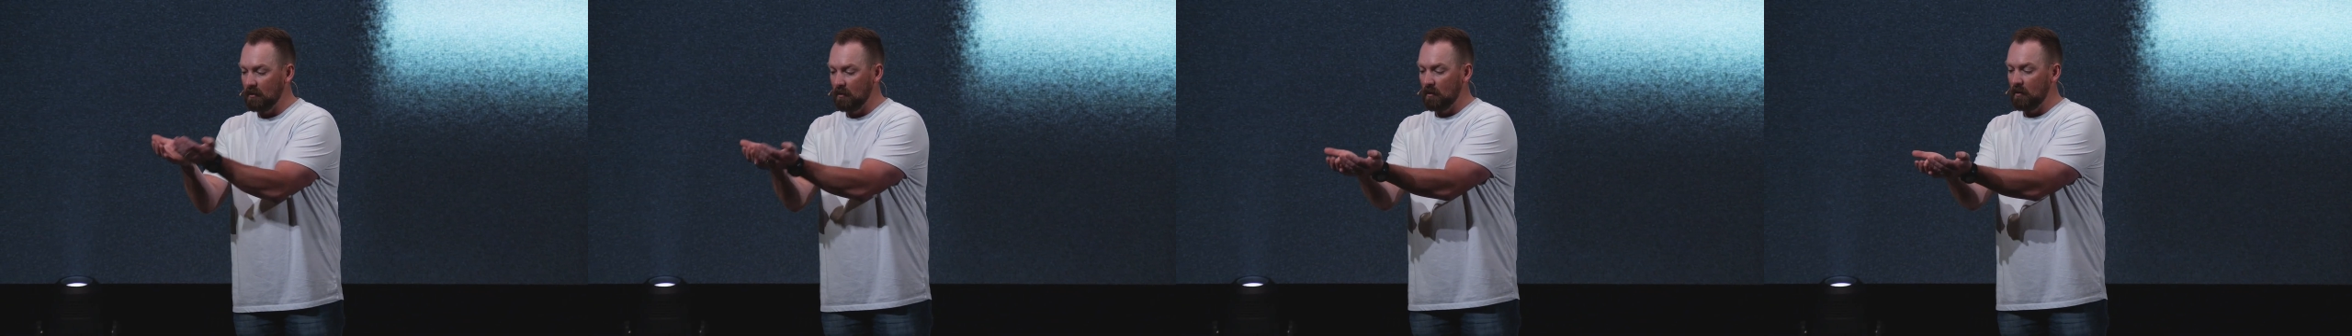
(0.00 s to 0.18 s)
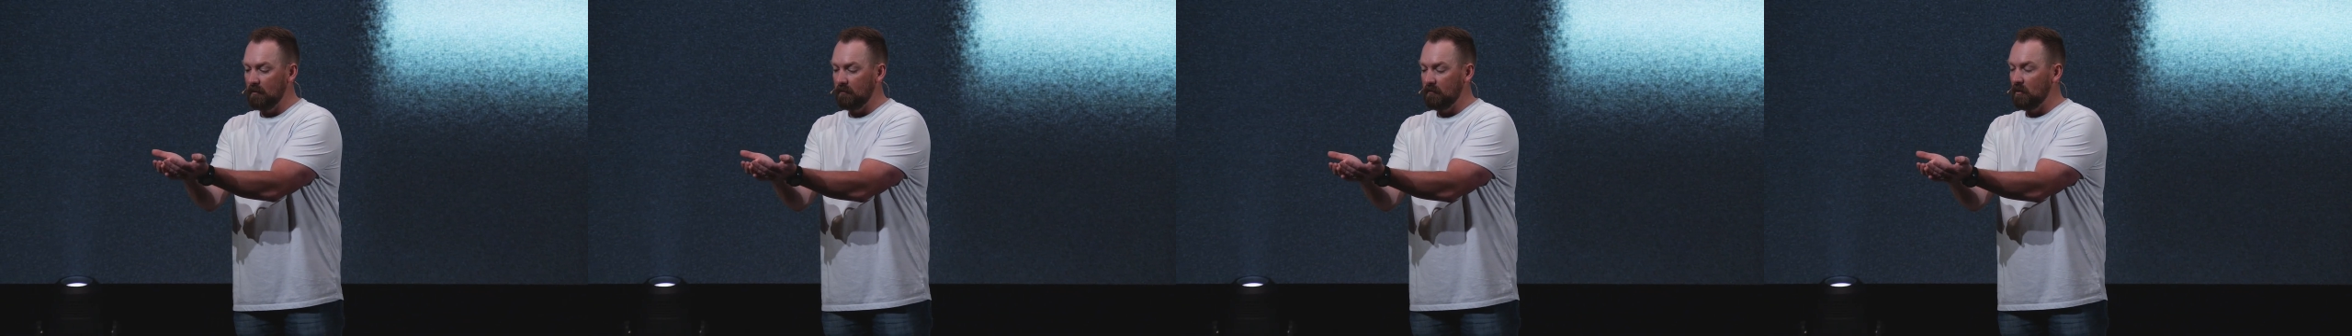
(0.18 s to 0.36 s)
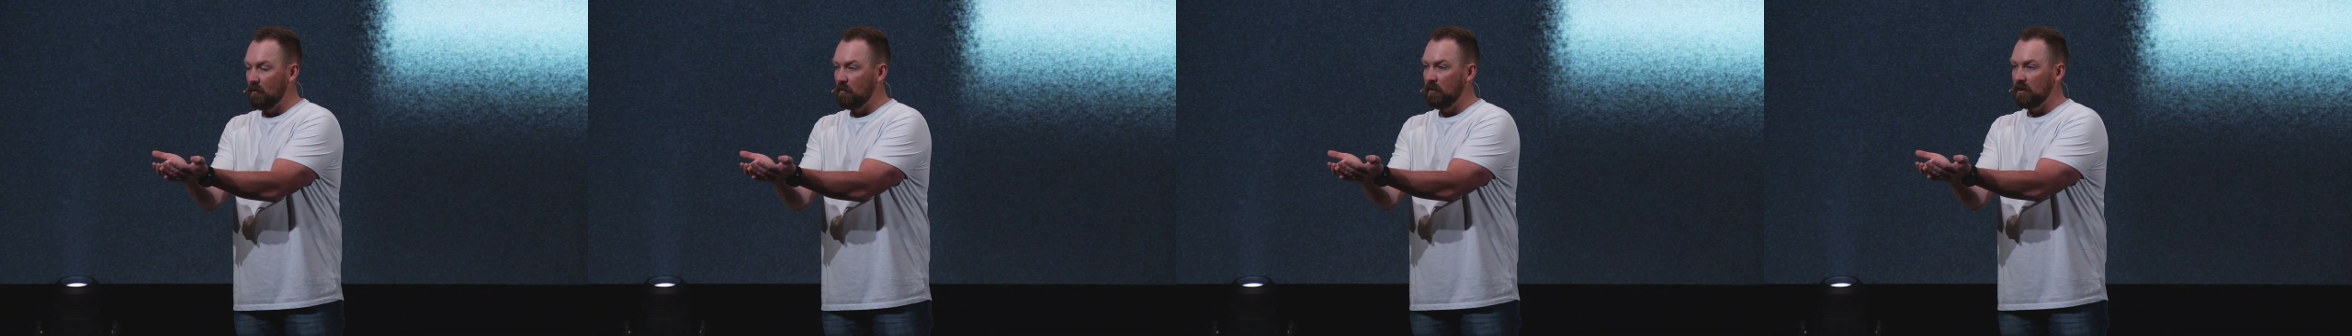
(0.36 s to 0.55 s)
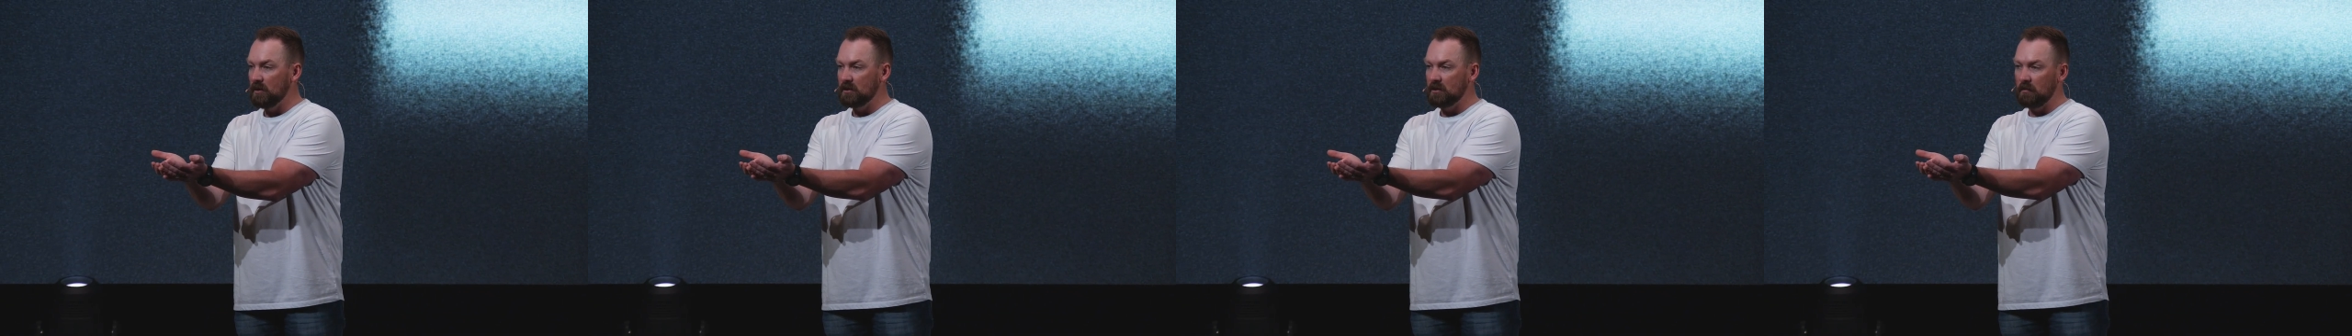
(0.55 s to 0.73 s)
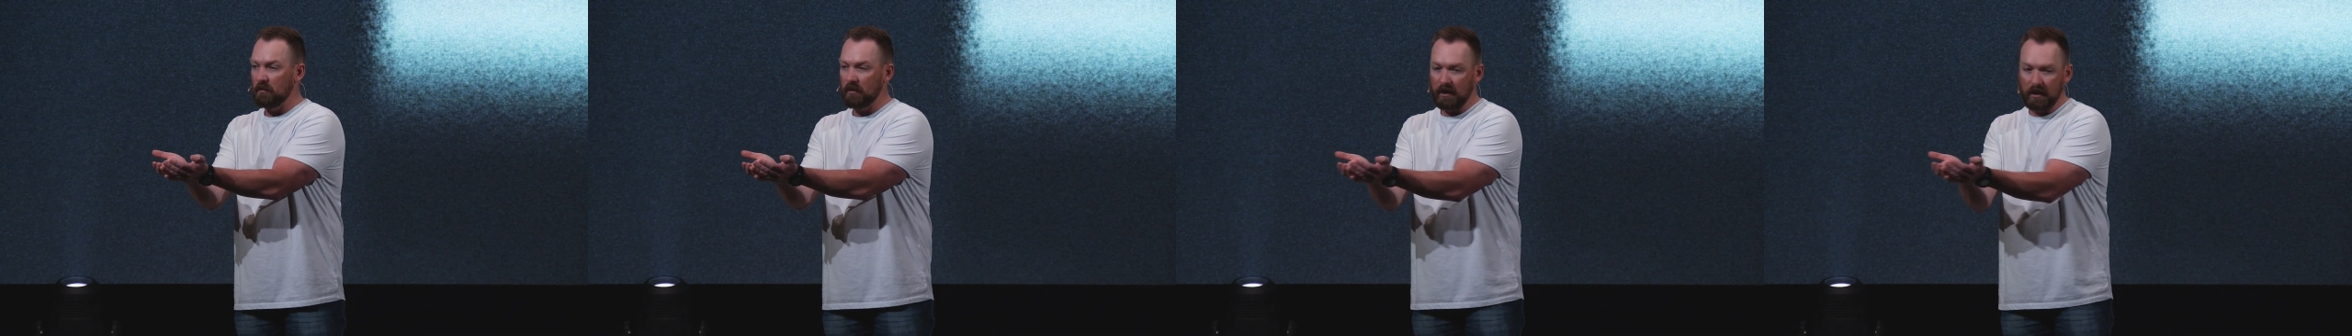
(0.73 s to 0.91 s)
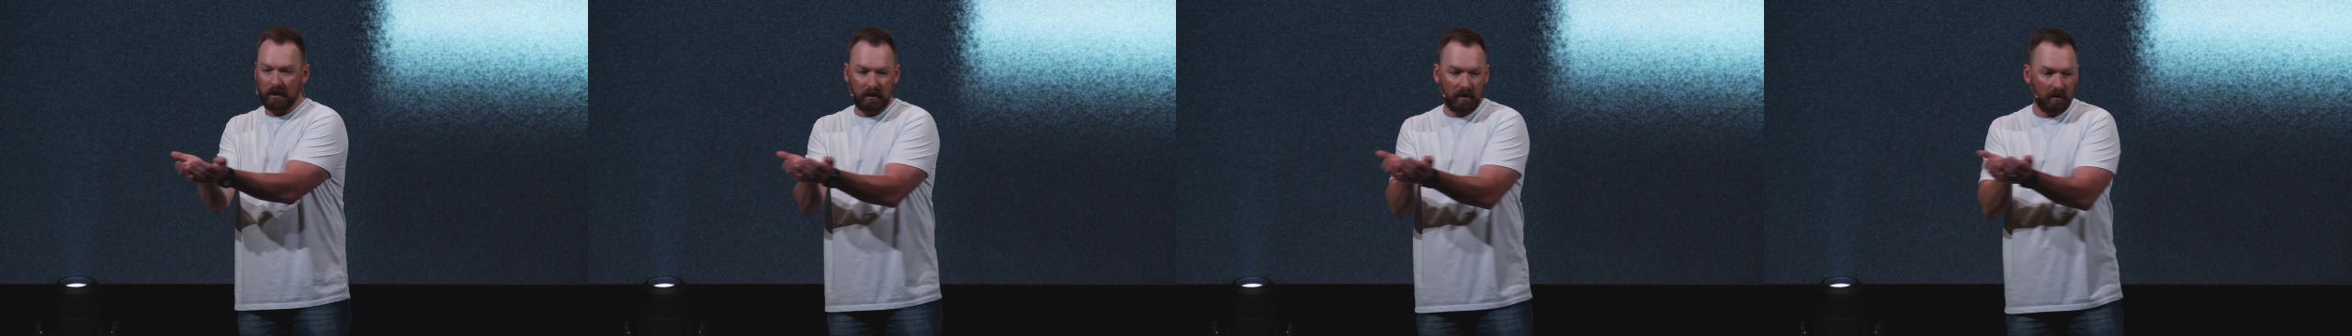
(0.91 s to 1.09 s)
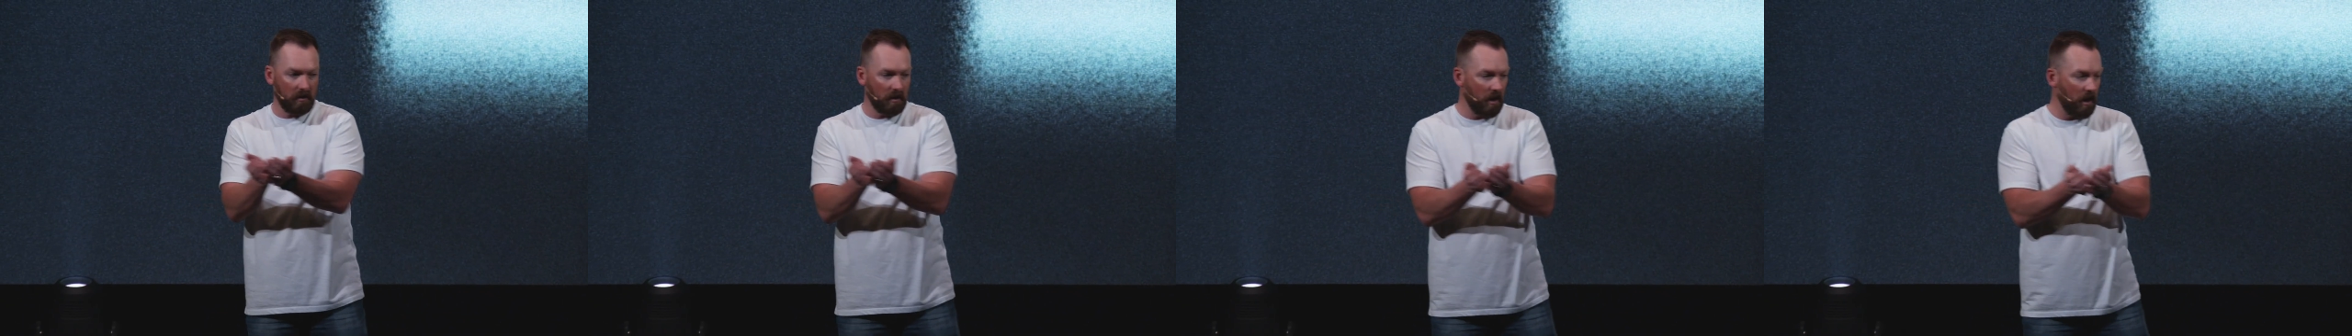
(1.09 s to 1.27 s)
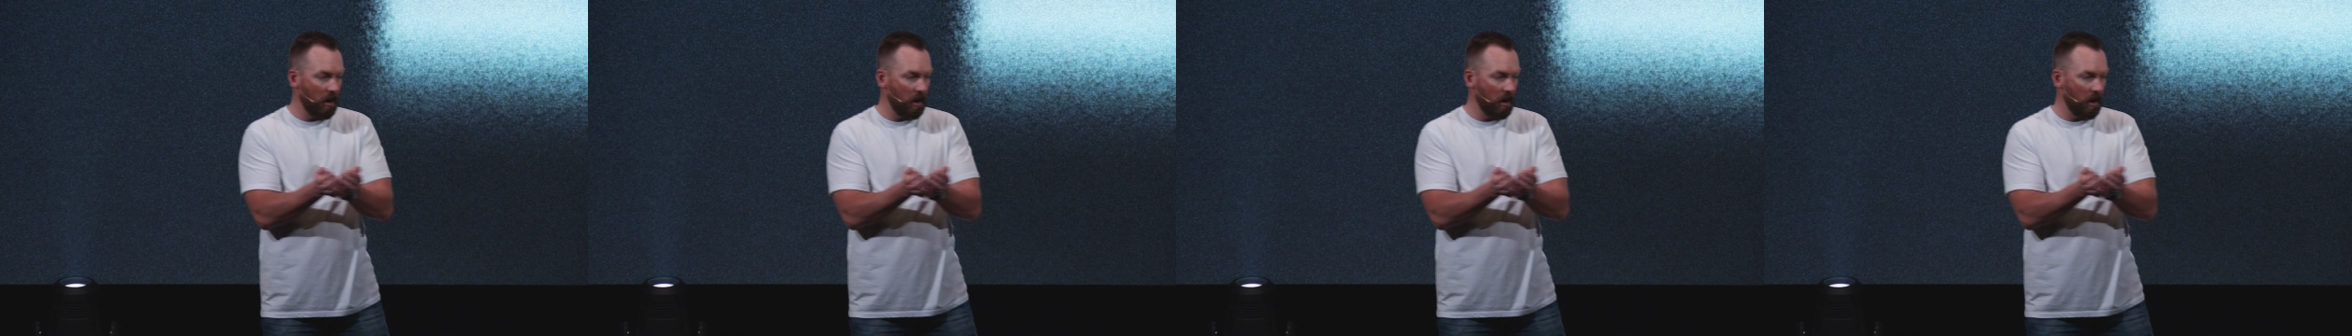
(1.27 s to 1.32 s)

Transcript: Lord, if you'll put something in here,